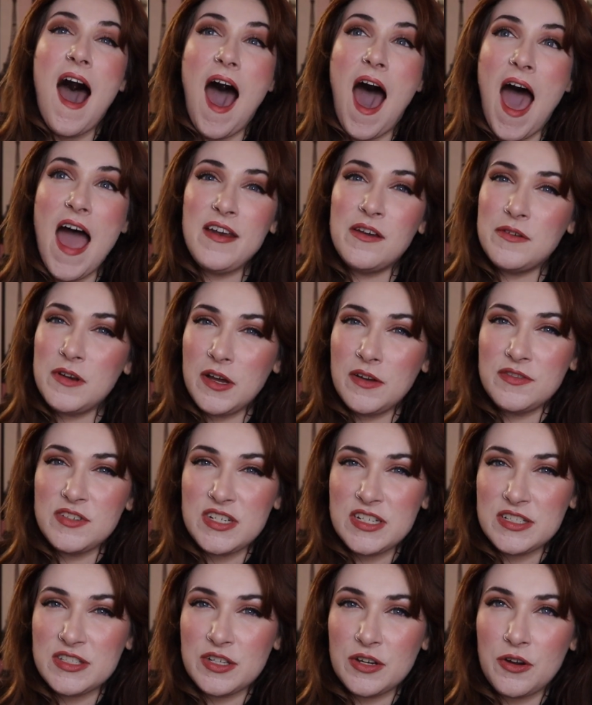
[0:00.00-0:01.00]
I don't know if
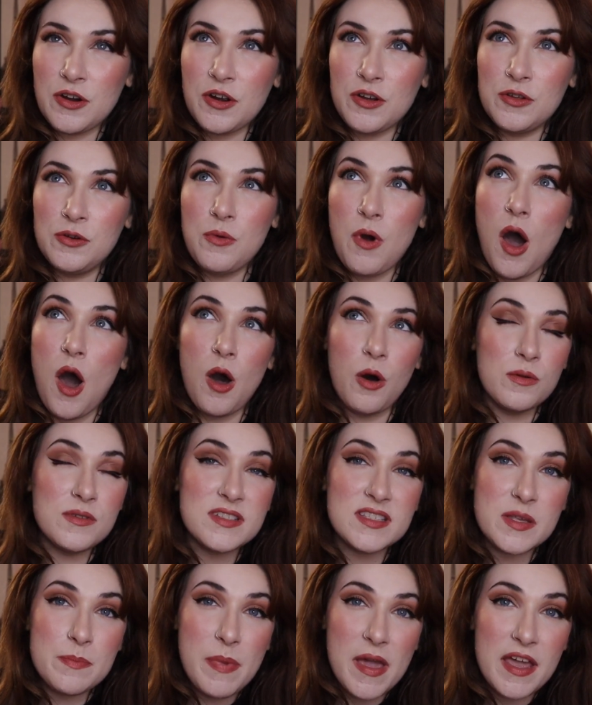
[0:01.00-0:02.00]
she's the girl who
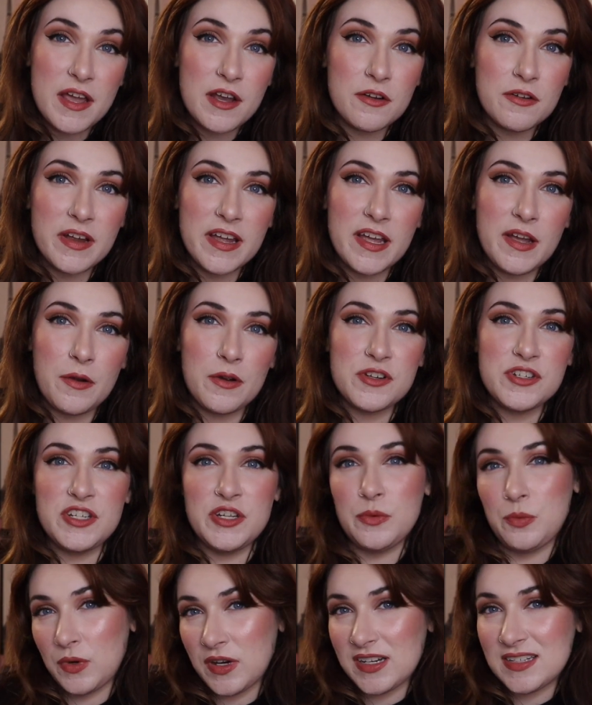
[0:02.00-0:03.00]
owns the bakery or she
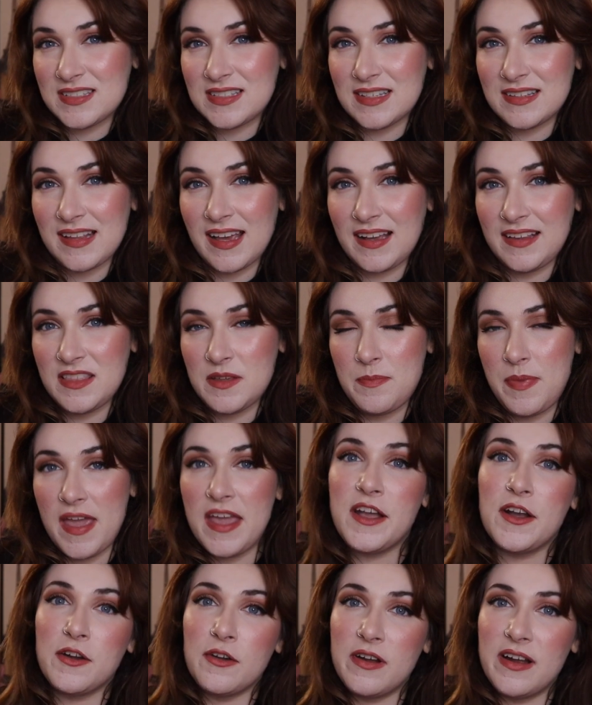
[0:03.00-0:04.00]
works in like the
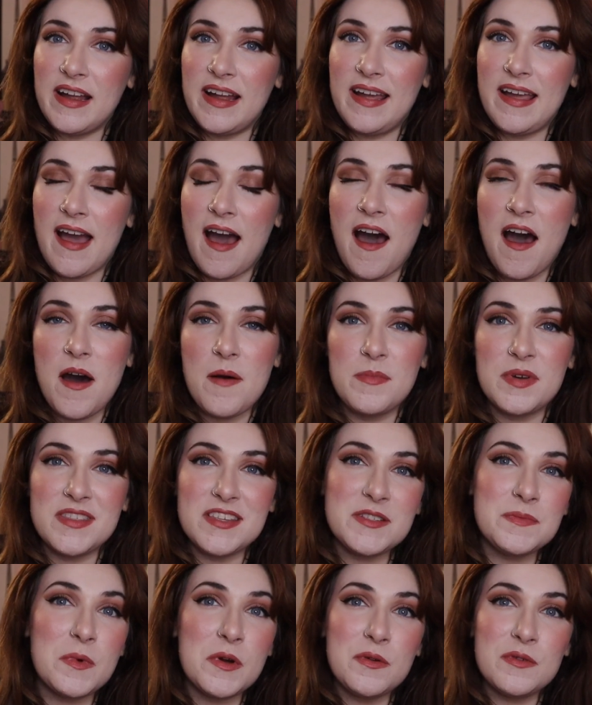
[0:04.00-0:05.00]
bakery, but
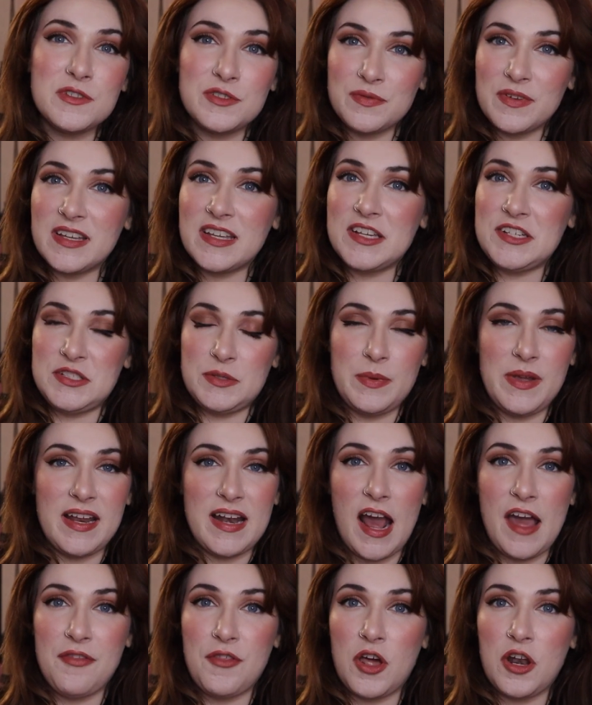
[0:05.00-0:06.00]
this book was really sweet.
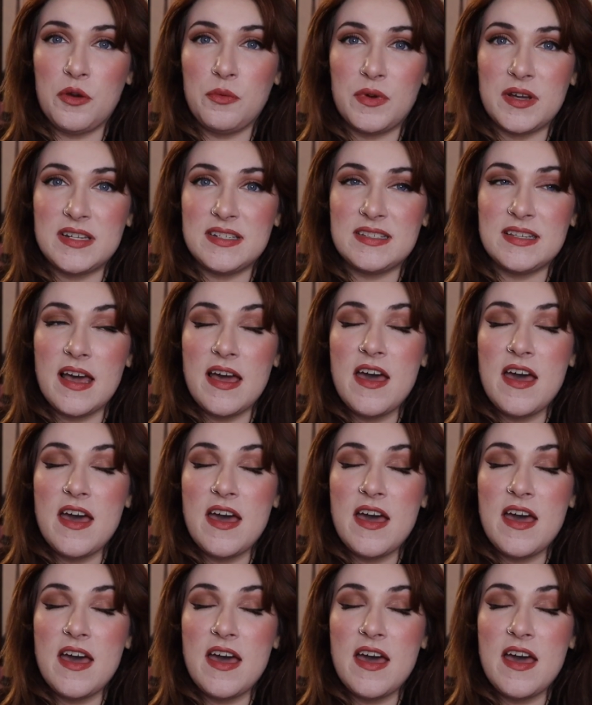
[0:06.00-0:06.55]
I thought it was